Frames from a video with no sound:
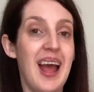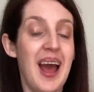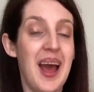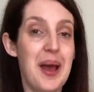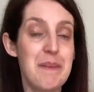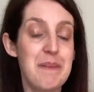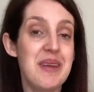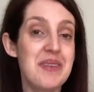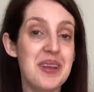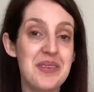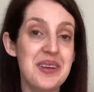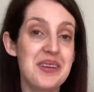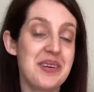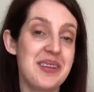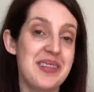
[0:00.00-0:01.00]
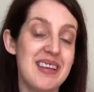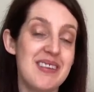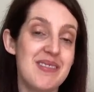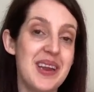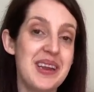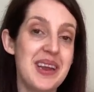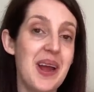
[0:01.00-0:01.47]
Um, if you've enjoyed
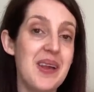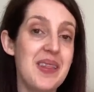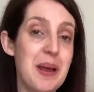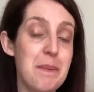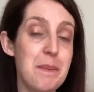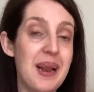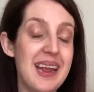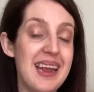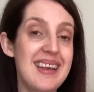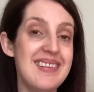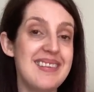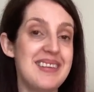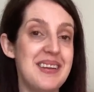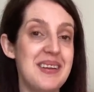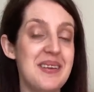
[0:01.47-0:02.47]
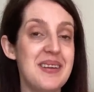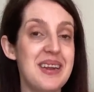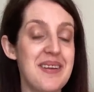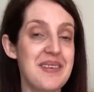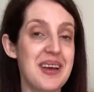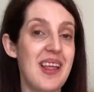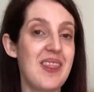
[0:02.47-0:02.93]
this video then please do
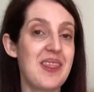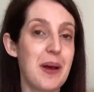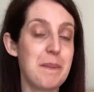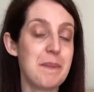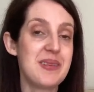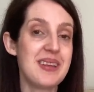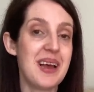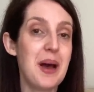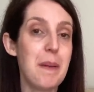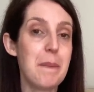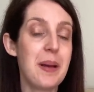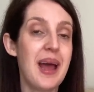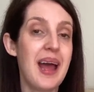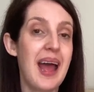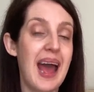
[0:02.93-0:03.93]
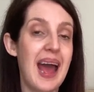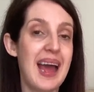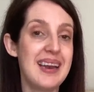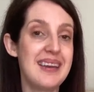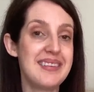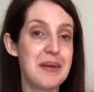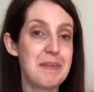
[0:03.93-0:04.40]
give it a thumbs up
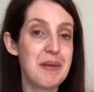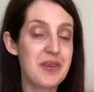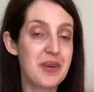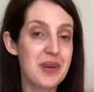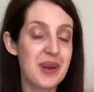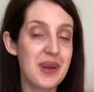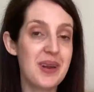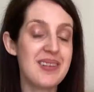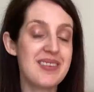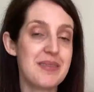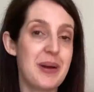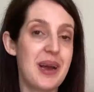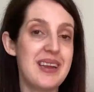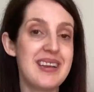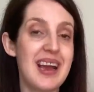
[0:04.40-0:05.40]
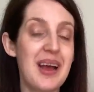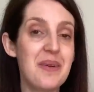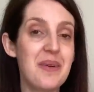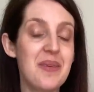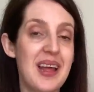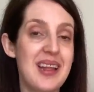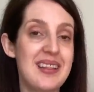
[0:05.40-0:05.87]
and um, if you're new to my
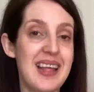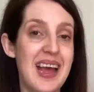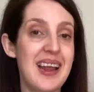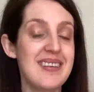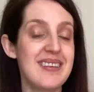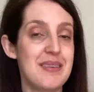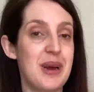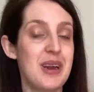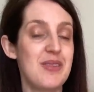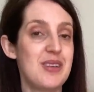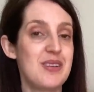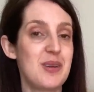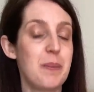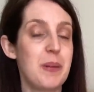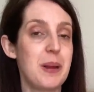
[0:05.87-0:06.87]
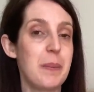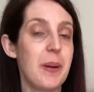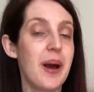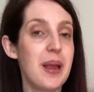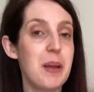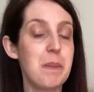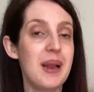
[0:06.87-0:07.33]
channel then thanks so much for stopping by.